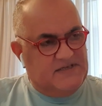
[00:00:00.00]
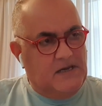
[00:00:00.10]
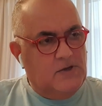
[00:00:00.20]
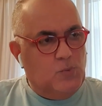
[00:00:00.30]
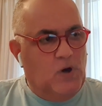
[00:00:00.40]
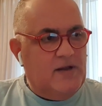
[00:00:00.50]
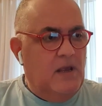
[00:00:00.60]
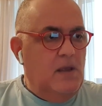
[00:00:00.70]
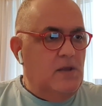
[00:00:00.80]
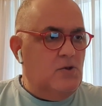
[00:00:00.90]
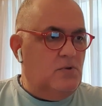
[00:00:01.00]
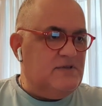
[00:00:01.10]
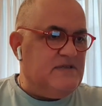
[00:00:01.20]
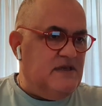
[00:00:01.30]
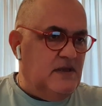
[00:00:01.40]
second one, you
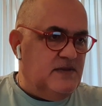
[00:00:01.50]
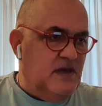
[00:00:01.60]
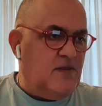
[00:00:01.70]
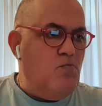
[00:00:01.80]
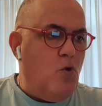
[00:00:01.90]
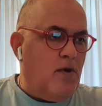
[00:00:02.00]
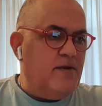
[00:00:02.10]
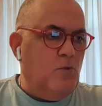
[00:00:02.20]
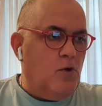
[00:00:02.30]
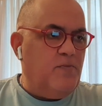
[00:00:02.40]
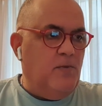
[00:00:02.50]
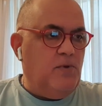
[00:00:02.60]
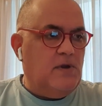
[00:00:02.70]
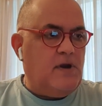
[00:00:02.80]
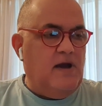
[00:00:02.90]
will see that more and more
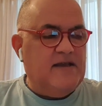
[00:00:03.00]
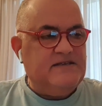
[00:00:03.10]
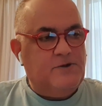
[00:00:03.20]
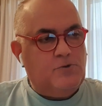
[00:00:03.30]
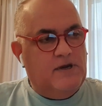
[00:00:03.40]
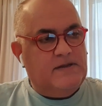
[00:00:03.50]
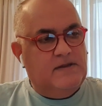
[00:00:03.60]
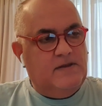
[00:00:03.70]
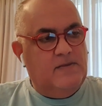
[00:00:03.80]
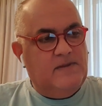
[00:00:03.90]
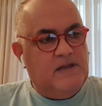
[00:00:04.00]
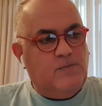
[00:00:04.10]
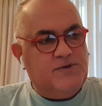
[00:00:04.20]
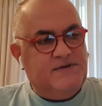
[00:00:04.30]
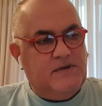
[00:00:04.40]
people are concentrated in
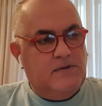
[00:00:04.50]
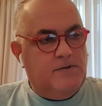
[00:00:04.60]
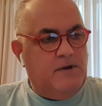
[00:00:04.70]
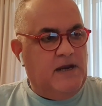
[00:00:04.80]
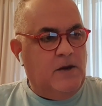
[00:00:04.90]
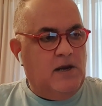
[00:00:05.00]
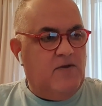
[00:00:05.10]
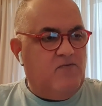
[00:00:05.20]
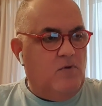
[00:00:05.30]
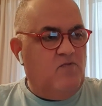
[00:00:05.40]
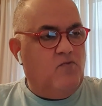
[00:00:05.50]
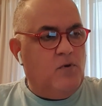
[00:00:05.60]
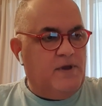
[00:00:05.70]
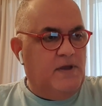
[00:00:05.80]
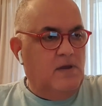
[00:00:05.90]
that particular area from
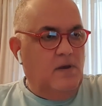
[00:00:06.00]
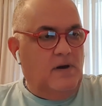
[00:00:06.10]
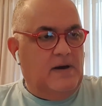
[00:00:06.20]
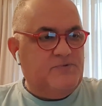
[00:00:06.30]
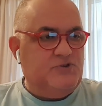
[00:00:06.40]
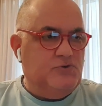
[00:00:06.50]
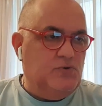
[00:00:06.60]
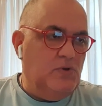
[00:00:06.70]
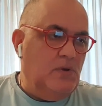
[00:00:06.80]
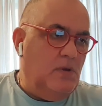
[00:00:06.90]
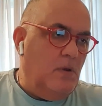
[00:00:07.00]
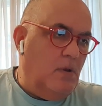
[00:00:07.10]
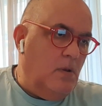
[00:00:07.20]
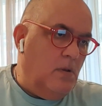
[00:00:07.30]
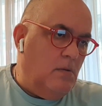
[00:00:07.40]
40 up to
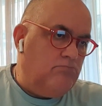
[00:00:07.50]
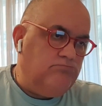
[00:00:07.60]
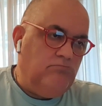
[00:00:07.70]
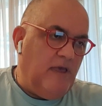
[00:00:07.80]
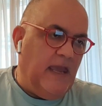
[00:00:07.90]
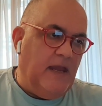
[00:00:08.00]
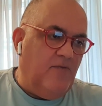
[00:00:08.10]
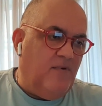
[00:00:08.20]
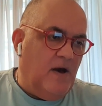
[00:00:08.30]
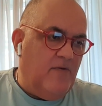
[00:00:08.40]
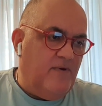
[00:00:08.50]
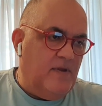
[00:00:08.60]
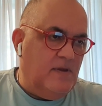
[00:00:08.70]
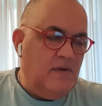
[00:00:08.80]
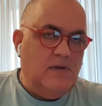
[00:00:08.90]
uh, 85
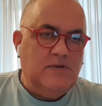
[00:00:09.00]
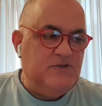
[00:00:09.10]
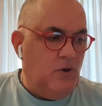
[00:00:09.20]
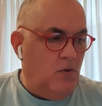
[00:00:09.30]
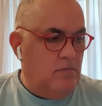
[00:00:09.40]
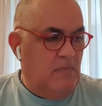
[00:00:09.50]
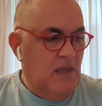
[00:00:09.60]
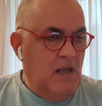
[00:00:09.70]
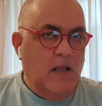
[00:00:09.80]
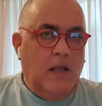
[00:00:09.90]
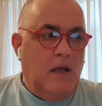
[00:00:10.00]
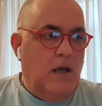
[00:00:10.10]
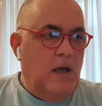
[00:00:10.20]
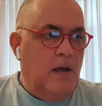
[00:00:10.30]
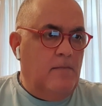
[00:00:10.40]
and so.
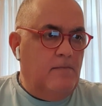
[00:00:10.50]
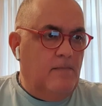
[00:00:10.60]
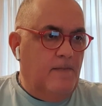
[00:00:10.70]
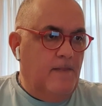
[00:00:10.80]
Um,